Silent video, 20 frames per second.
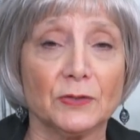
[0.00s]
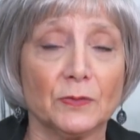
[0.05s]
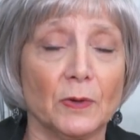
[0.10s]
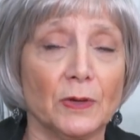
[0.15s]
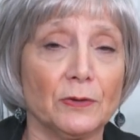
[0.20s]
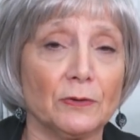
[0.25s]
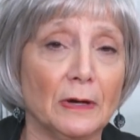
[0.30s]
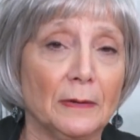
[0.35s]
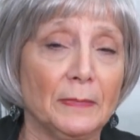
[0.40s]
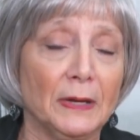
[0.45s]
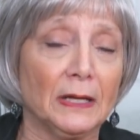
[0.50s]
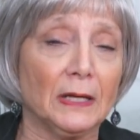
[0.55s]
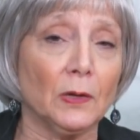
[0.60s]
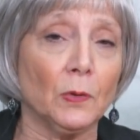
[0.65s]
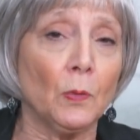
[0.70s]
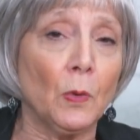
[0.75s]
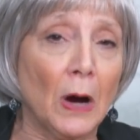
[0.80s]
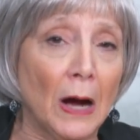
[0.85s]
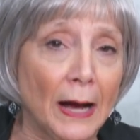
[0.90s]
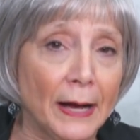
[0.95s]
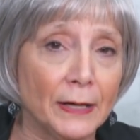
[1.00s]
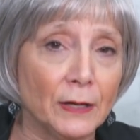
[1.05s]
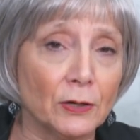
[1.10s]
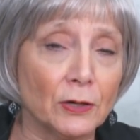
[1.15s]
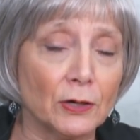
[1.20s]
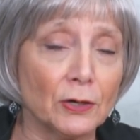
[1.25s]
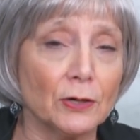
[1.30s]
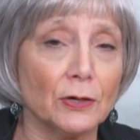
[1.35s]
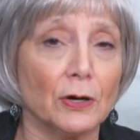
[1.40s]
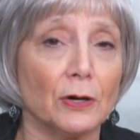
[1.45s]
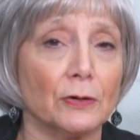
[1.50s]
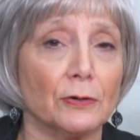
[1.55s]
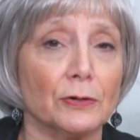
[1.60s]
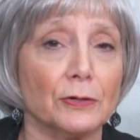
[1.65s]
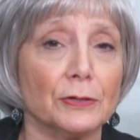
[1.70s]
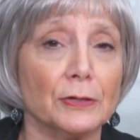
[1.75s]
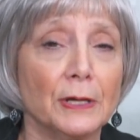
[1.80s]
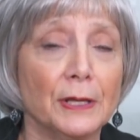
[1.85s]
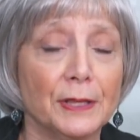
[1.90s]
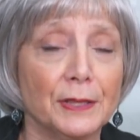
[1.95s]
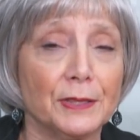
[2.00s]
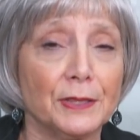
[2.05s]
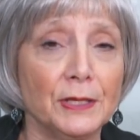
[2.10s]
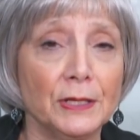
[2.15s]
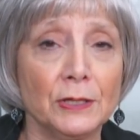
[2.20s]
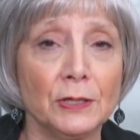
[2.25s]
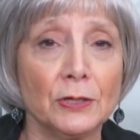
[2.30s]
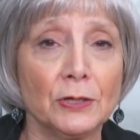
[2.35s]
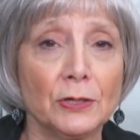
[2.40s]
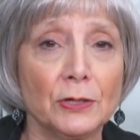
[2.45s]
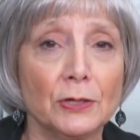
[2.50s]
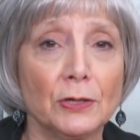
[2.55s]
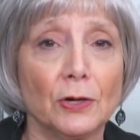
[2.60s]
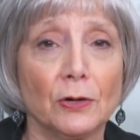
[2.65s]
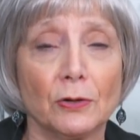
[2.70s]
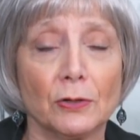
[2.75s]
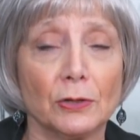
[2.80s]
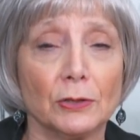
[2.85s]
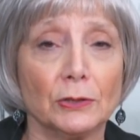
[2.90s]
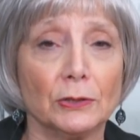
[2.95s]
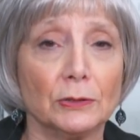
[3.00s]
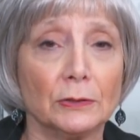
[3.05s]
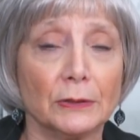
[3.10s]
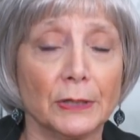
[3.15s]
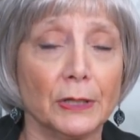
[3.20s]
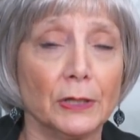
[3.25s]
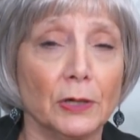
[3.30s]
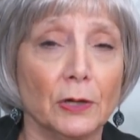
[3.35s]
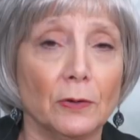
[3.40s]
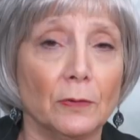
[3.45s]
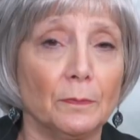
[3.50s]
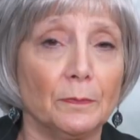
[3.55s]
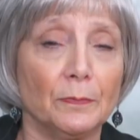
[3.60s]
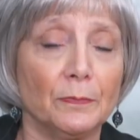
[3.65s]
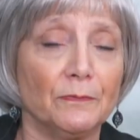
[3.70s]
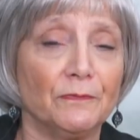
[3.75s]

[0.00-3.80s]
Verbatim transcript: whether I make it wider or thinner or, you know,